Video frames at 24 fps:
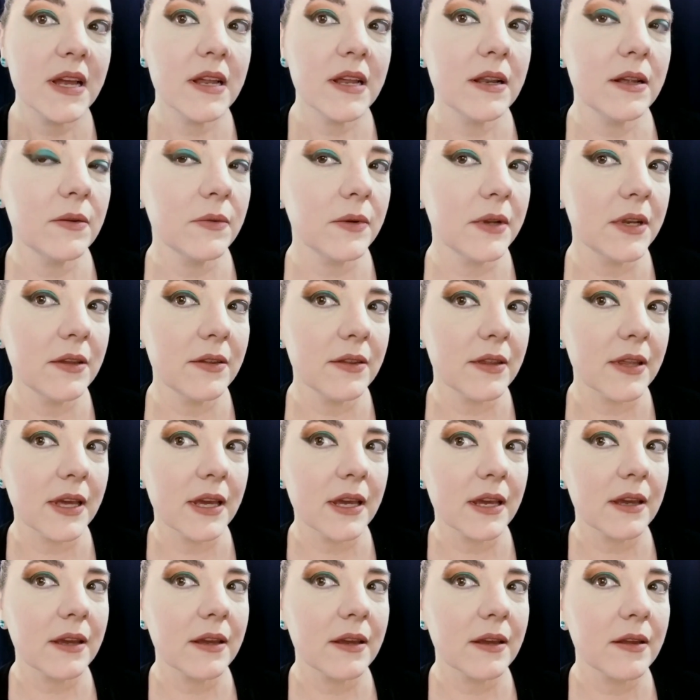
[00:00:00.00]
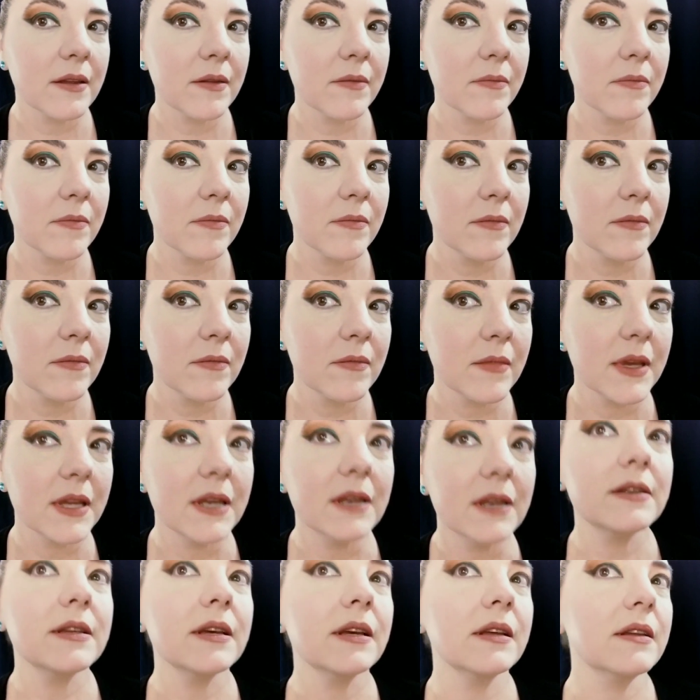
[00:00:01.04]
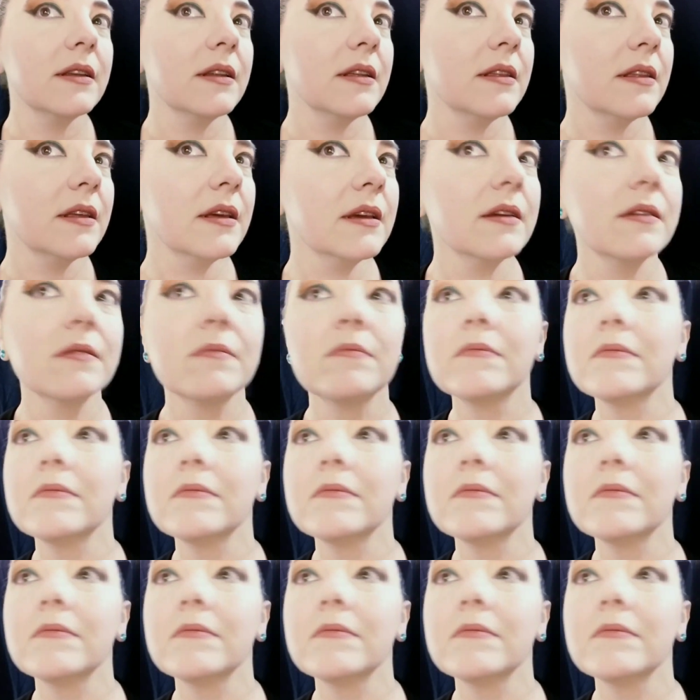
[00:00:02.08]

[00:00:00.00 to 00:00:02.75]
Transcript: Oh, what do you think? Can you tell anything?